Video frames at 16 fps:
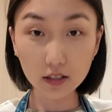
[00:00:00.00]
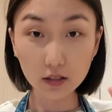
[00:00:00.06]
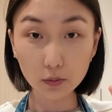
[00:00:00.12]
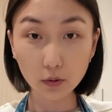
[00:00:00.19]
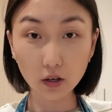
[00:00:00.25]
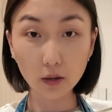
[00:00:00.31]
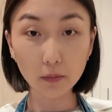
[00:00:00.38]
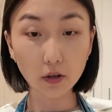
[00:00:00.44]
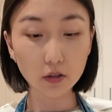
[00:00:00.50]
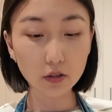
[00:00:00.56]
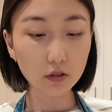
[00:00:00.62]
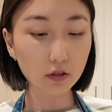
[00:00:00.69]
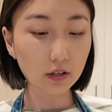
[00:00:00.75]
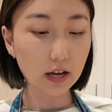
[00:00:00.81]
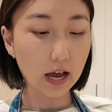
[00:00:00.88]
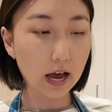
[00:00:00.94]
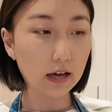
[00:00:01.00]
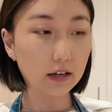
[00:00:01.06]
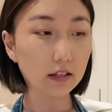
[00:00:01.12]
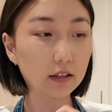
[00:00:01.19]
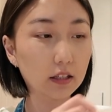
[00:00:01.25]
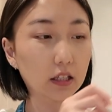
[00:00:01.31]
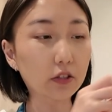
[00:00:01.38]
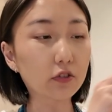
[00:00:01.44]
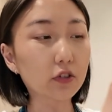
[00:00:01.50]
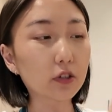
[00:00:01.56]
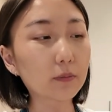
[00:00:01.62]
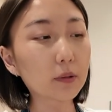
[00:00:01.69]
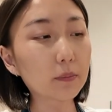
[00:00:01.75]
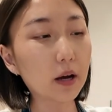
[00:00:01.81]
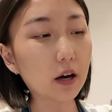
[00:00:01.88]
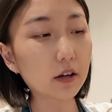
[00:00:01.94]
is where I'm also gonna add in the
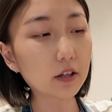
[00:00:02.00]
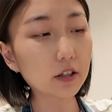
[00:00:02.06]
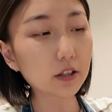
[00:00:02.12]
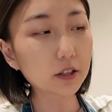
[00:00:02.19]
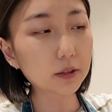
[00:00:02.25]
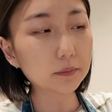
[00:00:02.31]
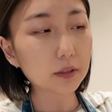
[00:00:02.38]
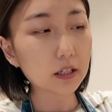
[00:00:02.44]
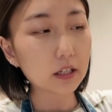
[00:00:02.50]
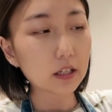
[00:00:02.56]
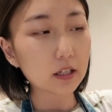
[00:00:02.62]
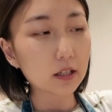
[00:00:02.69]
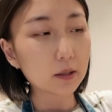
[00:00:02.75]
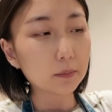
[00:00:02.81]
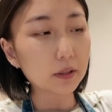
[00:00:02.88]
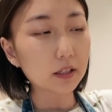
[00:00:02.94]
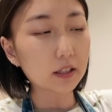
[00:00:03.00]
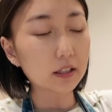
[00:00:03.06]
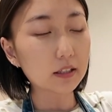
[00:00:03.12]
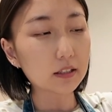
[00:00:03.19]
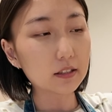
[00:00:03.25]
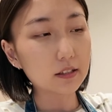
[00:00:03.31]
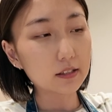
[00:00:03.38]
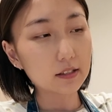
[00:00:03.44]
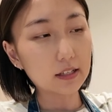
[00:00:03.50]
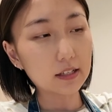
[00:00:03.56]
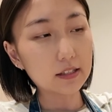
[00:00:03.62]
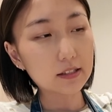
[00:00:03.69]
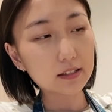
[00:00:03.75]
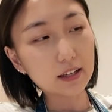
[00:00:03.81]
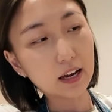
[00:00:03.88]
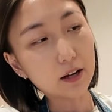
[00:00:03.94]
injeolmi powder because
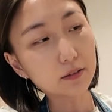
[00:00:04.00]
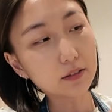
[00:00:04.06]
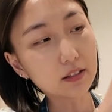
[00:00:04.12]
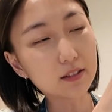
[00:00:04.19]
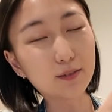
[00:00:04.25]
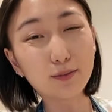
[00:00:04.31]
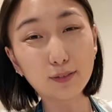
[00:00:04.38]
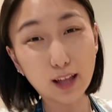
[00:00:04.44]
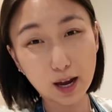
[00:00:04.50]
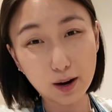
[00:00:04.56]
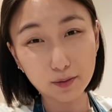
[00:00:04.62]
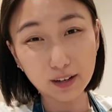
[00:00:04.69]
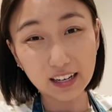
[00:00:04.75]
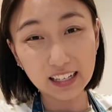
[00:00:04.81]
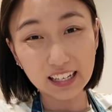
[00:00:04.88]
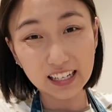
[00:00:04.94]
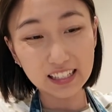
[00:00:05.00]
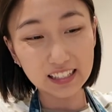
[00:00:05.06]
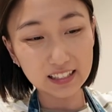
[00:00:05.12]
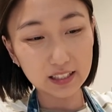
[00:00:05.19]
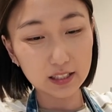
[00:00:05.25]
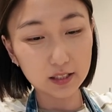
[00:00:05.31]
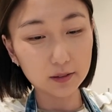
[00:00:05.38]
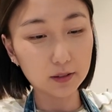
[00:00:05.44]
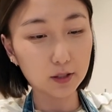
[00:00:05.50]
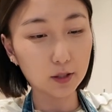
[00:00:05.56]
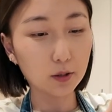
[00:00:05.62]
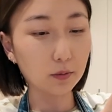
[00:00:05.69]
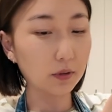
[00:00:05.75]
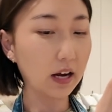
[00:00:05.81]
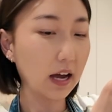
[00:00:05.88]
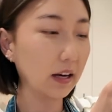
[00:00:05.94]
it counts as a flour, I guess. So
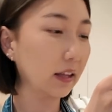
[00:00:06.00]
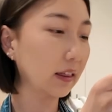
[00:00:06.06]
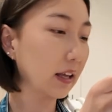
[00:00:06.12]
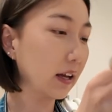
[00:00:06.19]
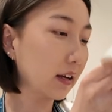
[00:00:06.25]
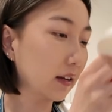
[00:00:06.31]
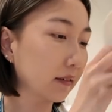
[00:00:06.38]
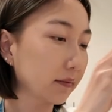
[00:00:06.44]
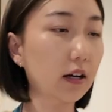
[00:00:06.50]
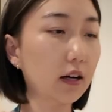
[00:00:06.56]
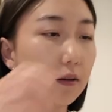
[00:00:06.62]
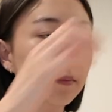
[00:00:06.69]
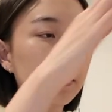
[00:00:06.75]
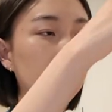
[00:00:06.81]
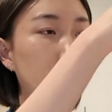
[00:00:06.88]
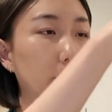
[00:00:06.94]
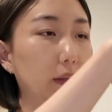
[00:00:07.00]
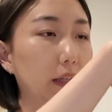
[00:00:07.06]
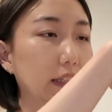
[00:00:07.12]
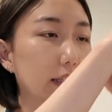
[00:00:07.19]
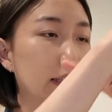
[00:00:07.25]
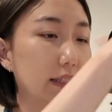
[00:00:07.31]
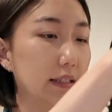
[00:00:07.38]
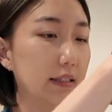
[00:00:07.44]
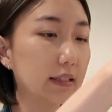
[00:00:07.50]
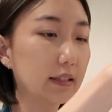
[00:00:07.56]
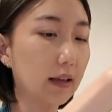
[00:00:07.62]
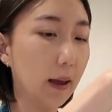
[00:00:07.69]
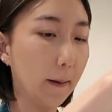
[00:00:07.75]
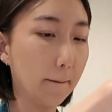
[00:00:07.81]
we're adding that in. Time to blitz.